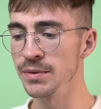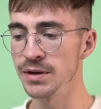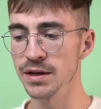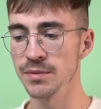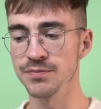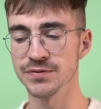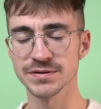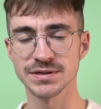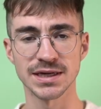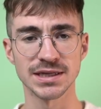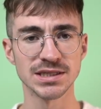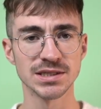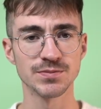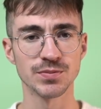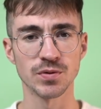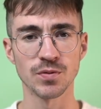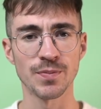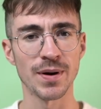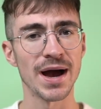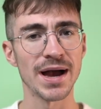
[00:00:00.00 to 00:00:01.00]
in a
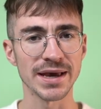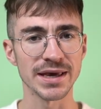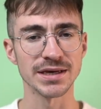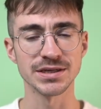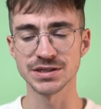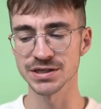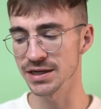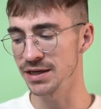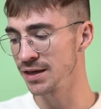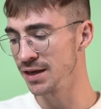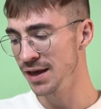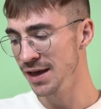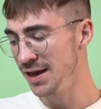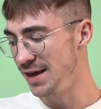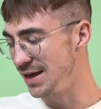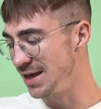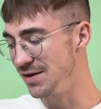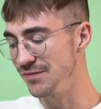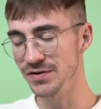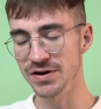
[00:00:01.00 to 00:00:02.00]
presentable packaging,
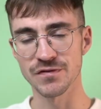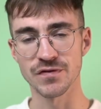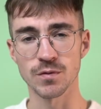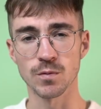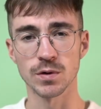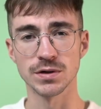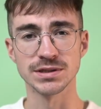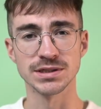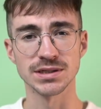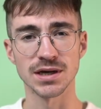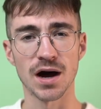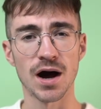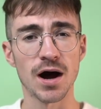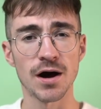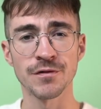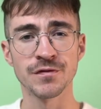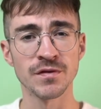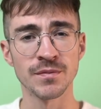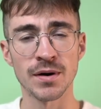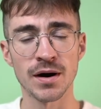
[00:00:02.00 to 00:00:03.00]
even if it was
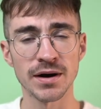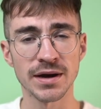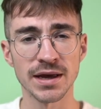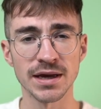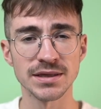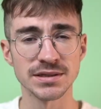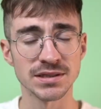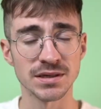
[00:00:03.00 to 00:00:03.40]
aftermarket.